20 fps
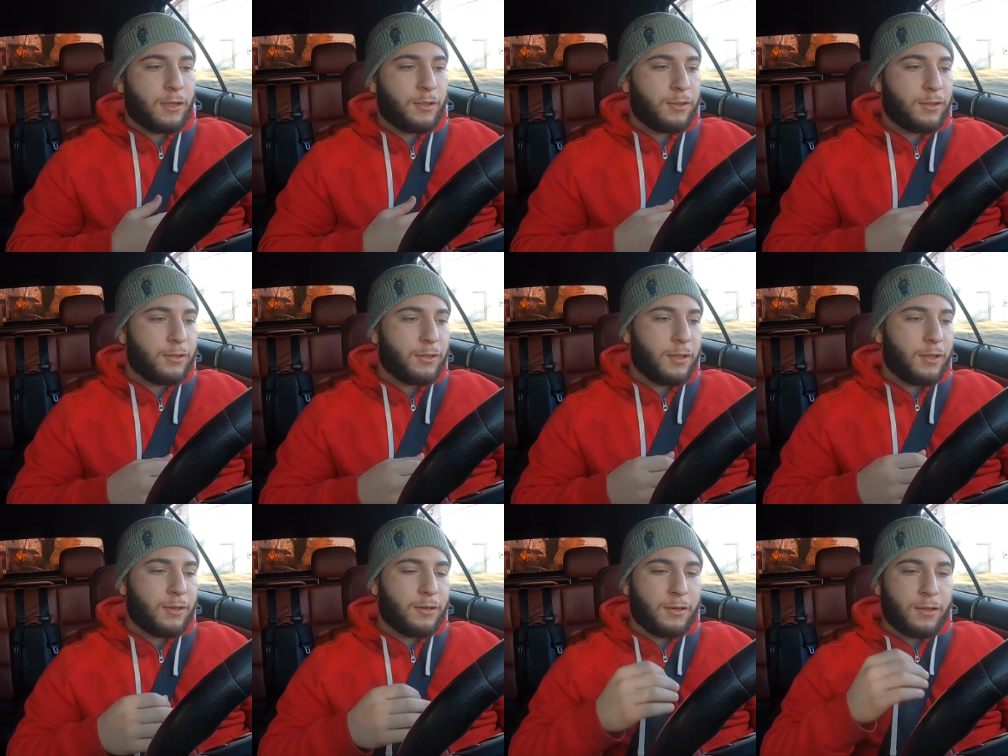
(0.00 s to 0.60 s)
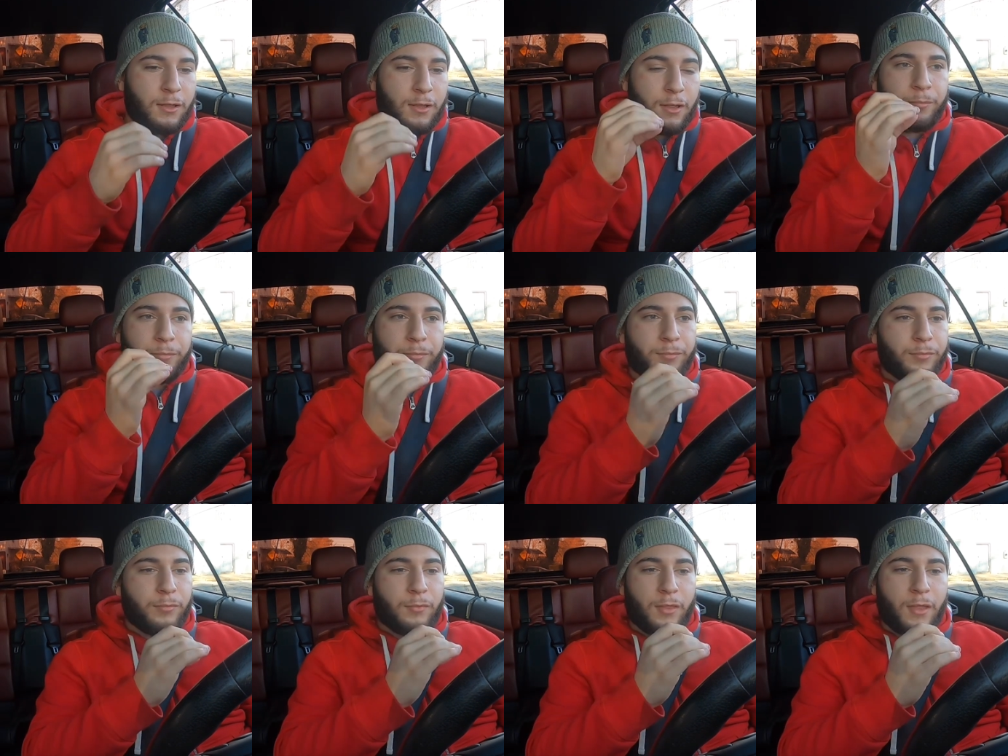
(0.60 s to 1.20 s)
Other than
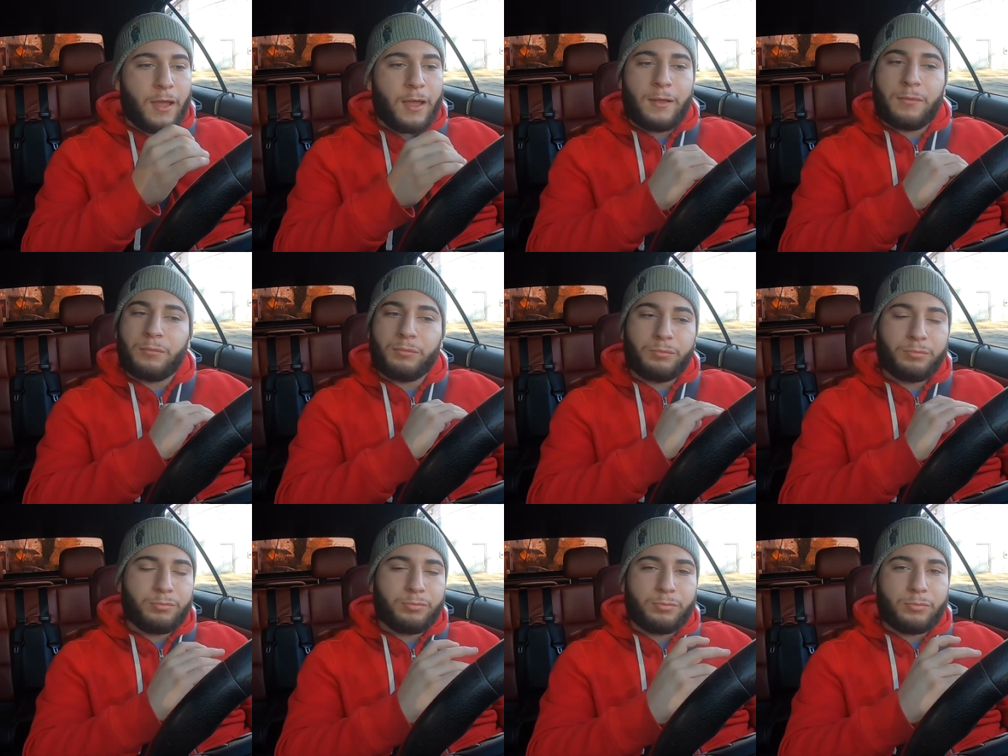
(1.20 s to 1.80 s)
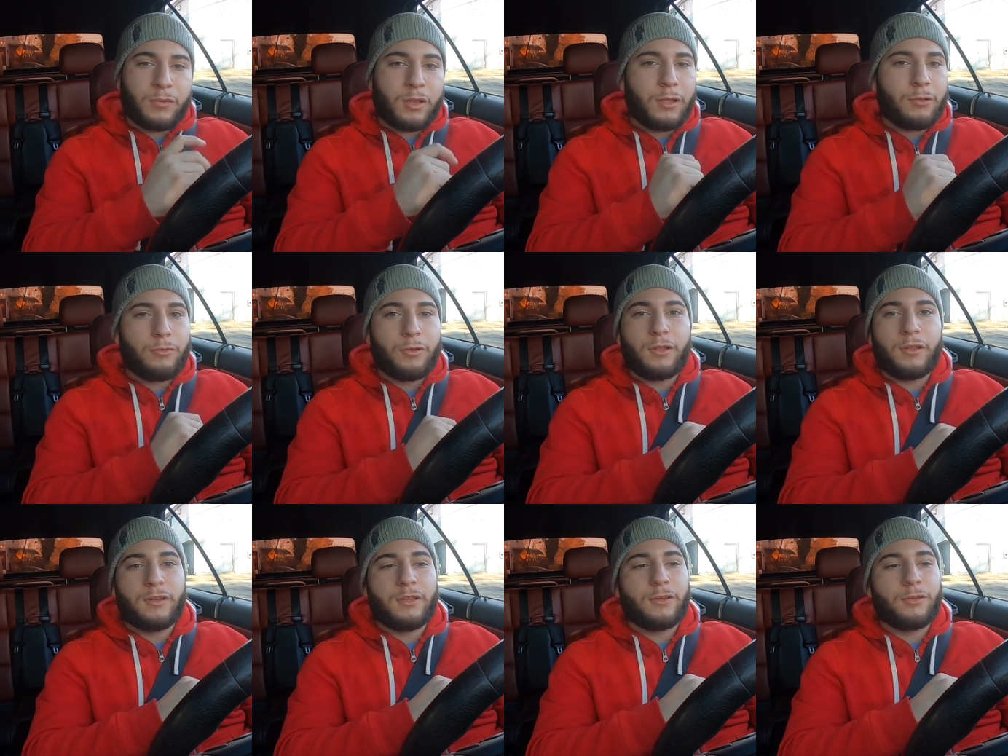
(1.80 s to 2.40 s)
that, he
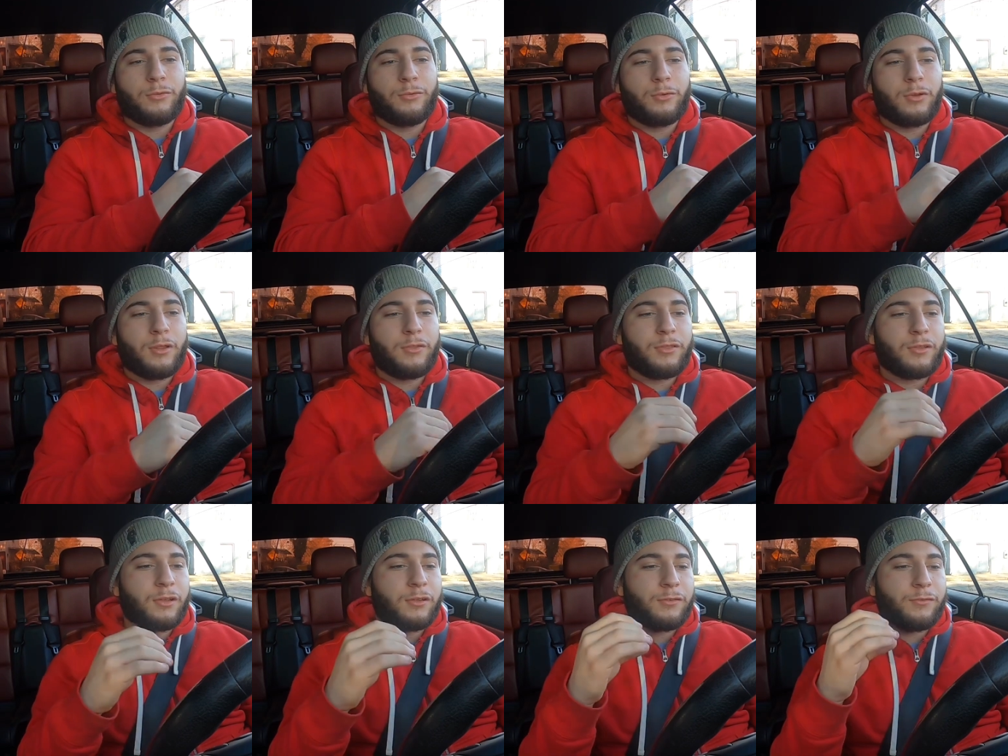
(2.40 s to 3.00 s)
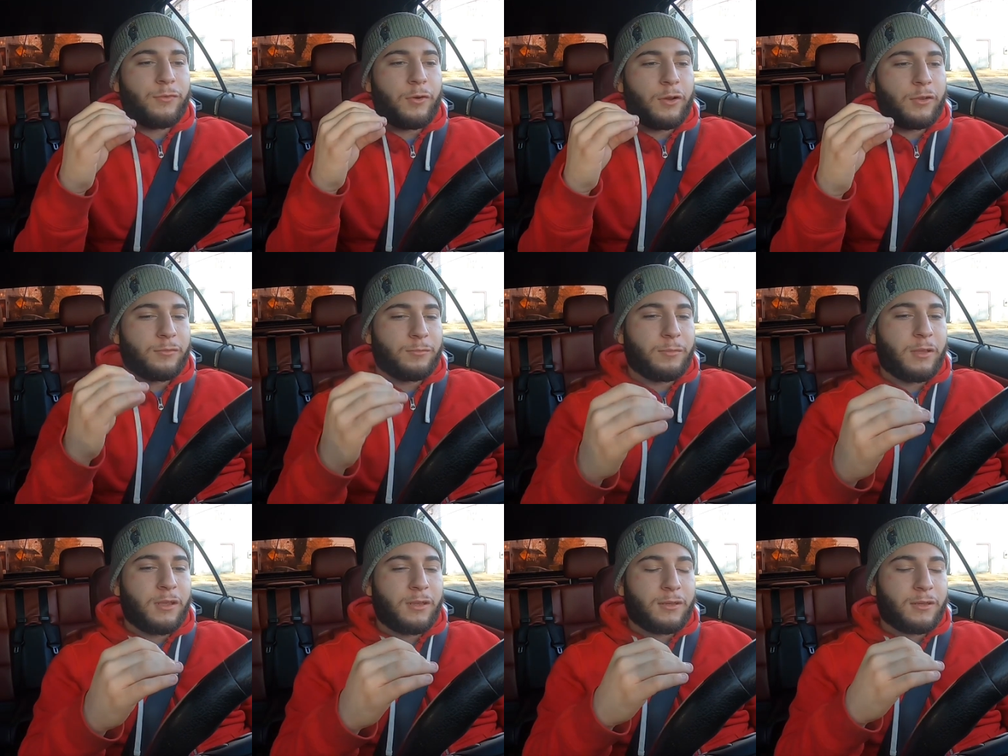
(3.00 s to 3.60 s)
really didn't do nothing as far as
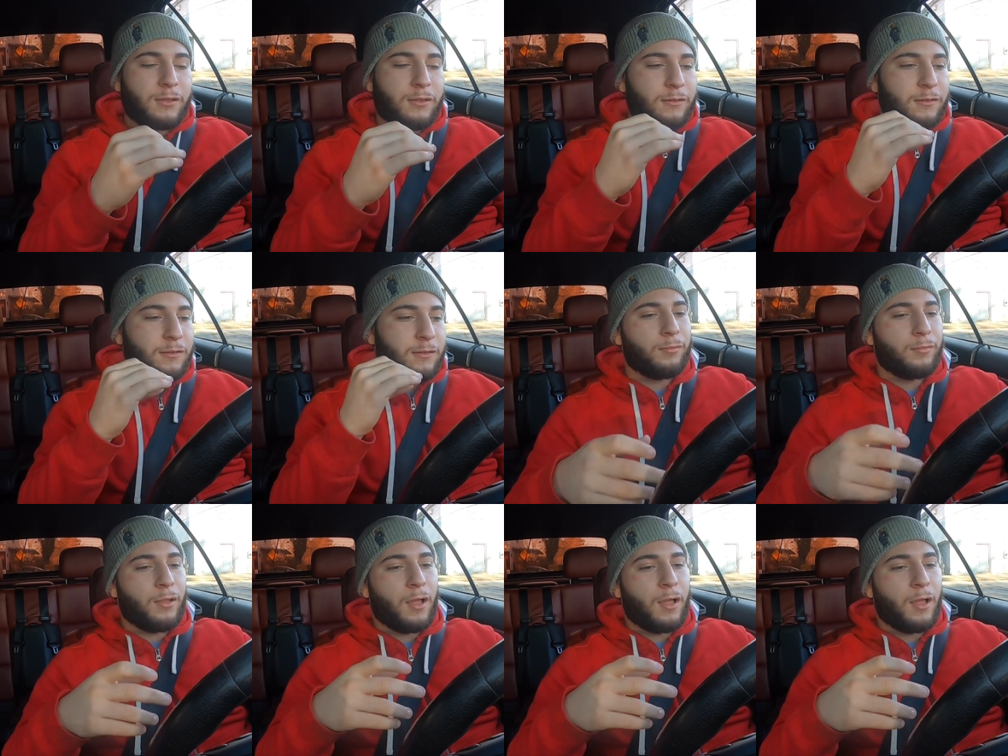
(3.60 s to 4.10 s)
maintenance.